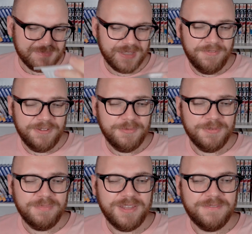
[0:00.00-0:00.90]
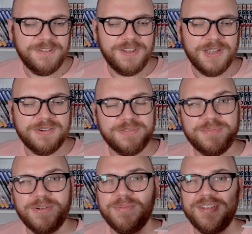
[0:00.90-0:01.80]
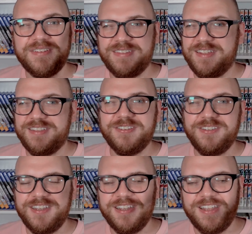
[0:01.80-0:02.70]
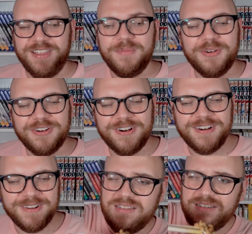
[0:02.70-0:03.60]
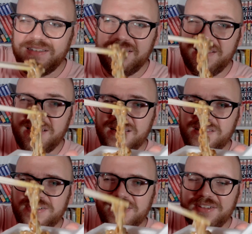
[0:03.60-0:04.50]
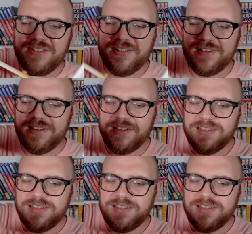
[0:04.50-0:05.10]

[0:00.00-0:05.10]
if it wouldn't be the video, I would probably just like not eat it anymore. It's not looking good.